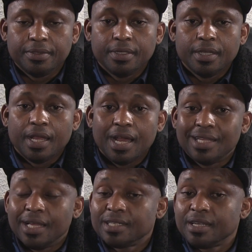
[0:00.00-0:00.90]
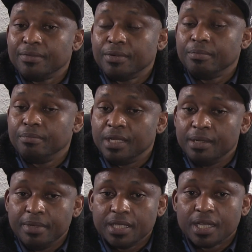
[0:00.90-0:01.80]
and that 7
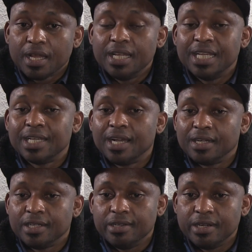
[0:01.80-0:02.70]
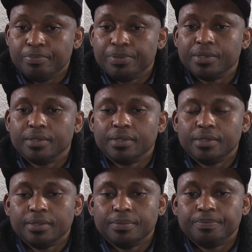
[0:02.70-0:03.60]
mm, it can grip
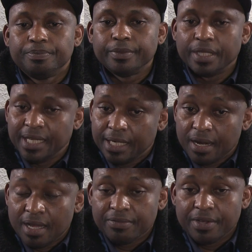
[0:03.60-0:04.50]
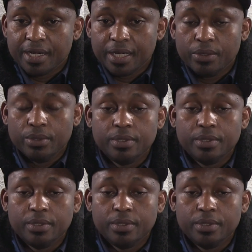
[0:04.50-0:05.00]
the ground very good,